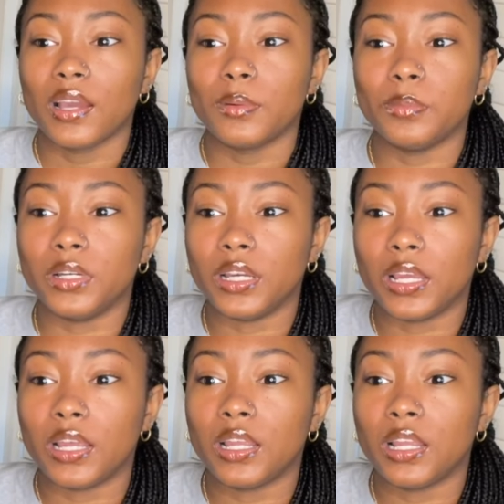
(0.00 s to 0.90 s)

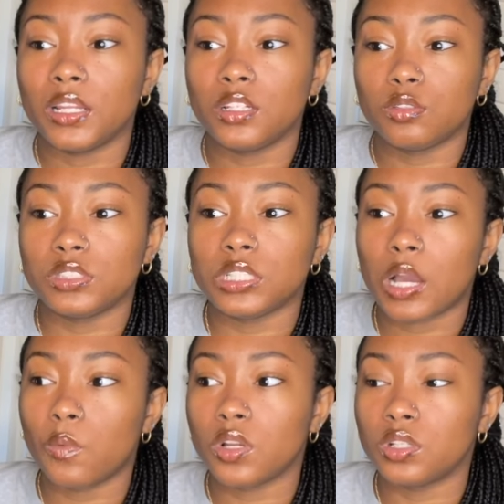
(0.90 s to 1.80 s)
But the reason I
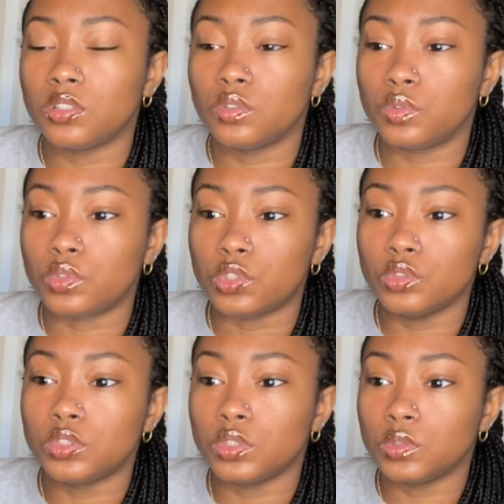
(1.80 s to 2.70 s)
want to do
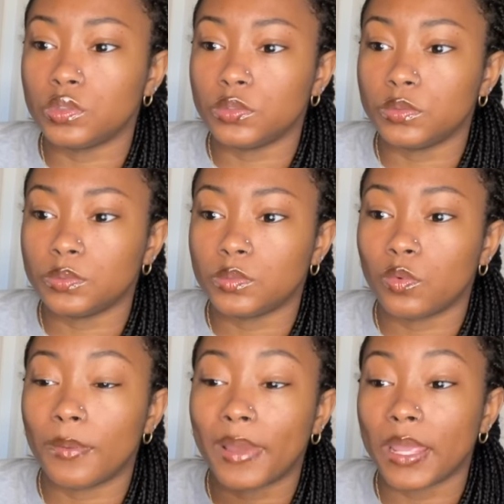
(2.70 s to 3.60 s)
YouTube,
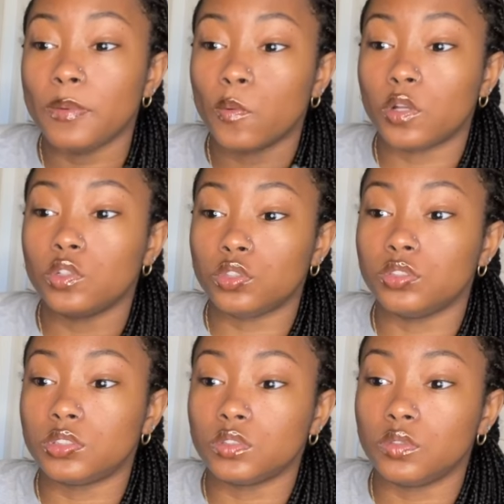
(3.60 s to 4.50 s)
what made me want to do
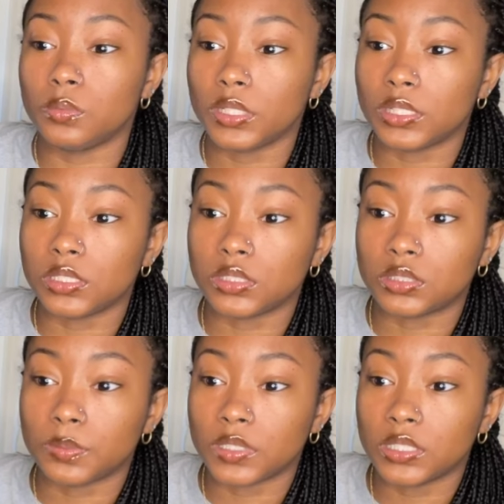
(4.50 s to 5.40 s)
YouTube is
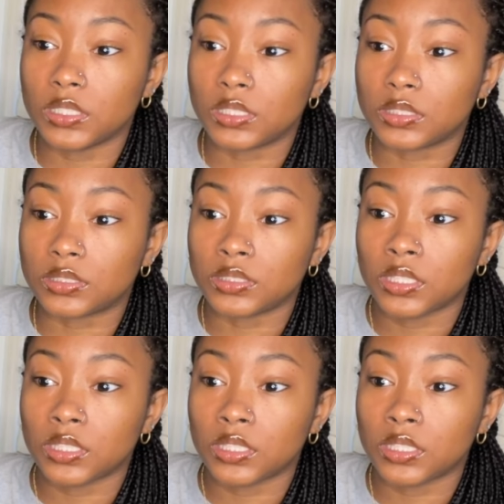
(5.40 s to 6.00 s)
because